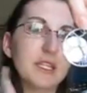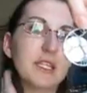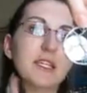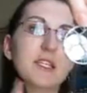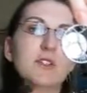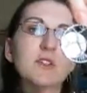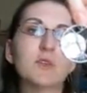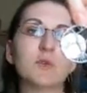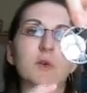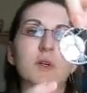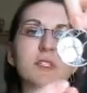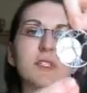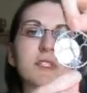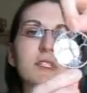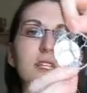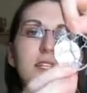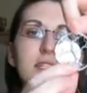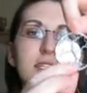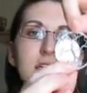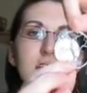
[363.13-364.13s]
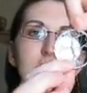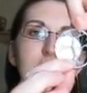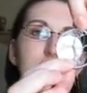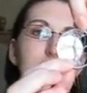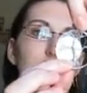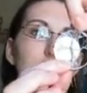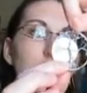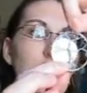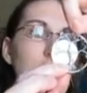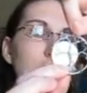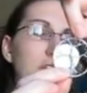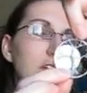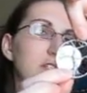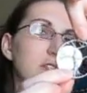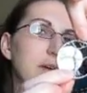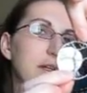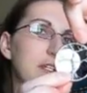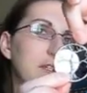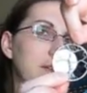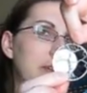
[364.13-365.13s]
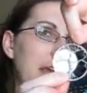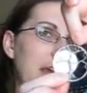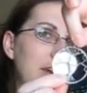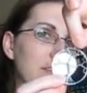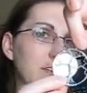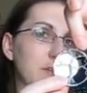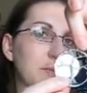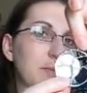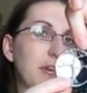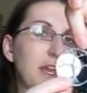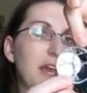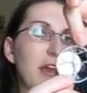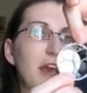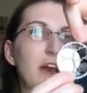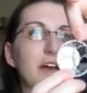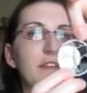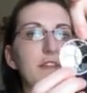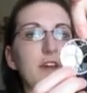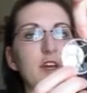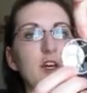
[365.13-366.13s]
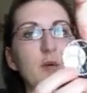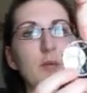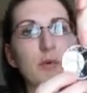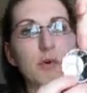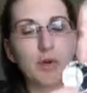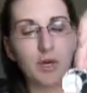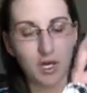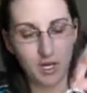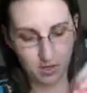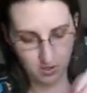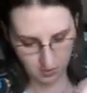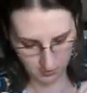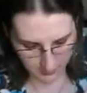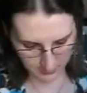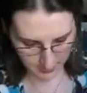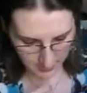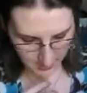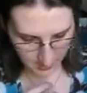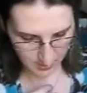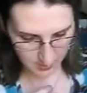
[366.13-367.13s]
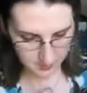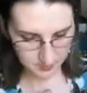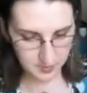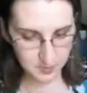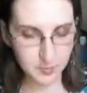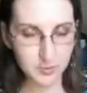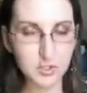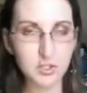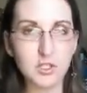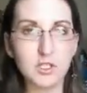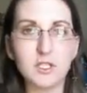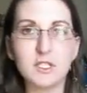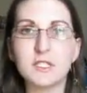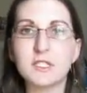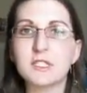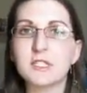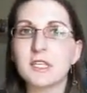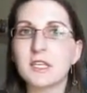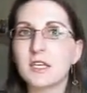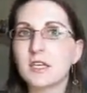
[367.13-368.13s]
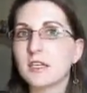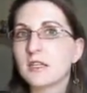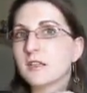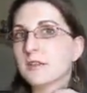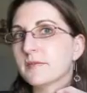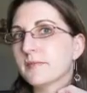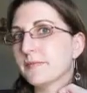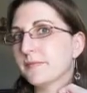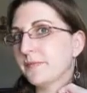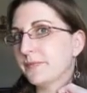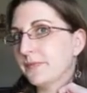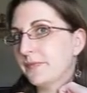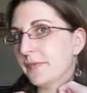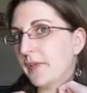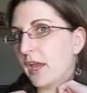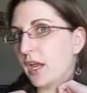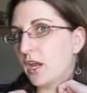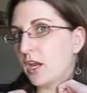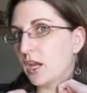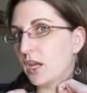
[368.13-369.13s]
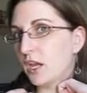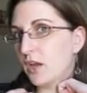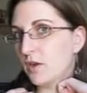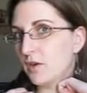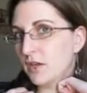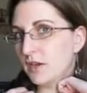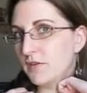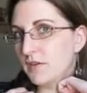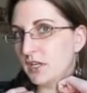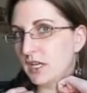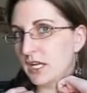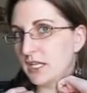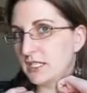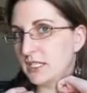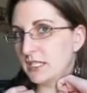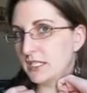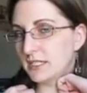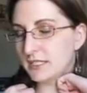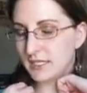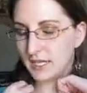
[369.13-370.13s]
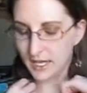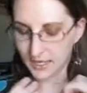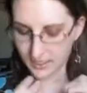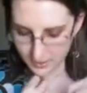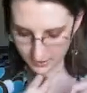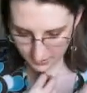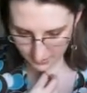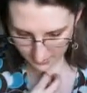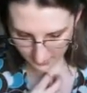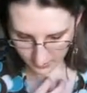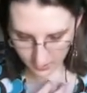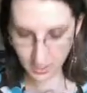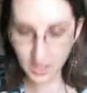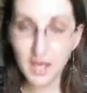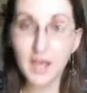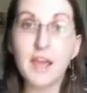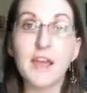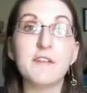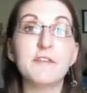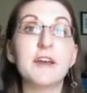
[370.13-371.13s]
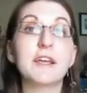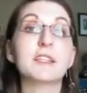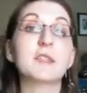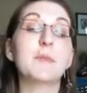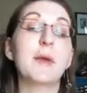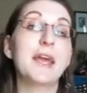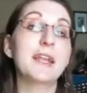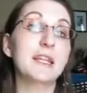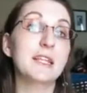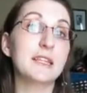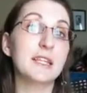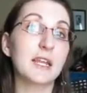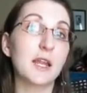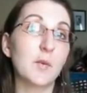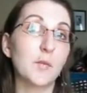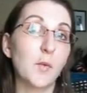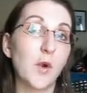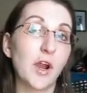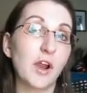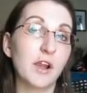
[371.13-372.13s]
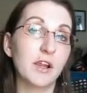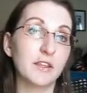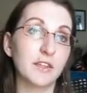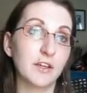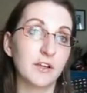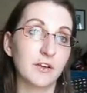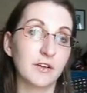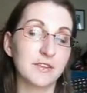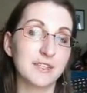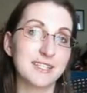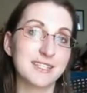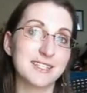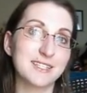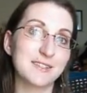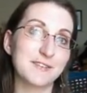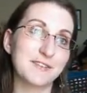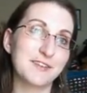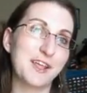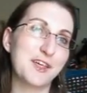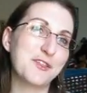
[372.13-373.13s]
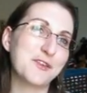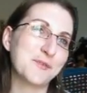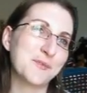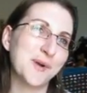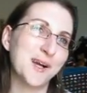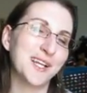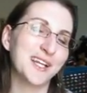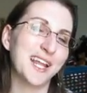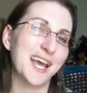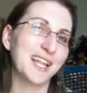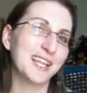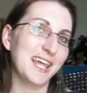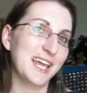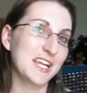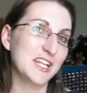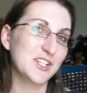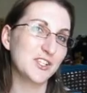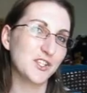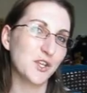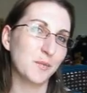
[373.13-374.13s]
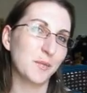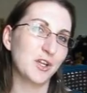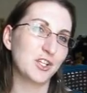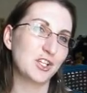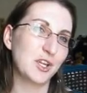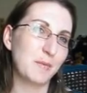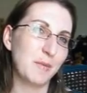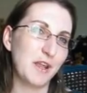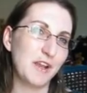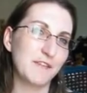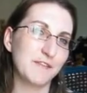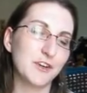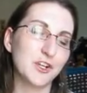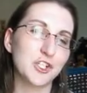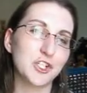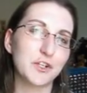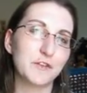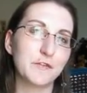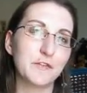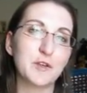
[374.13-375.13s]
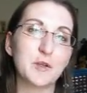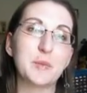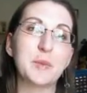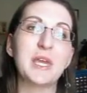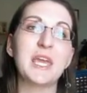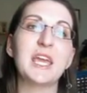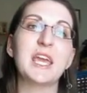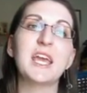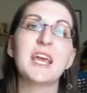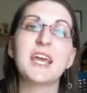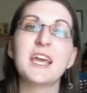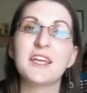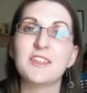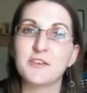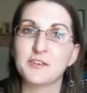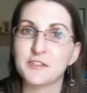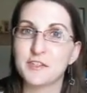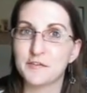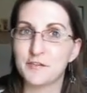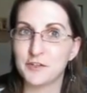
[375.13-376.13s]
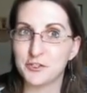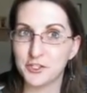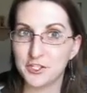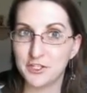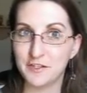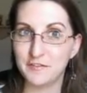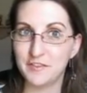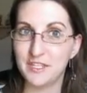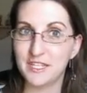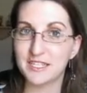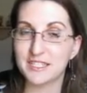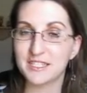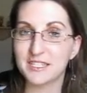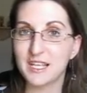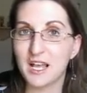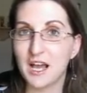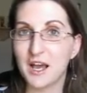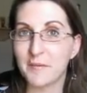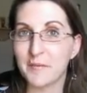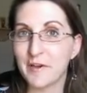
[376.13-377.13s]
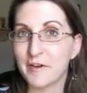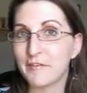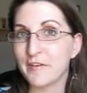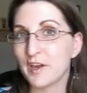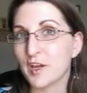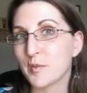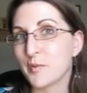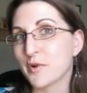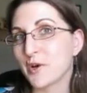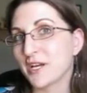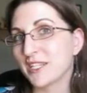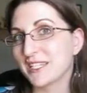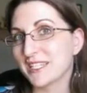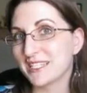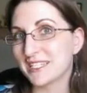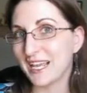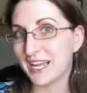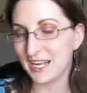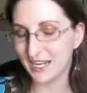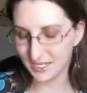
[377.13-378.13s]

these are ones that take a lot of work, so I don't have them available at all times, but you can see. There you go, give you an idea of scale again. In fact, the pendant that I'm wearing there, this is another one I liked so much I made a version for me. There's a version of this available on the site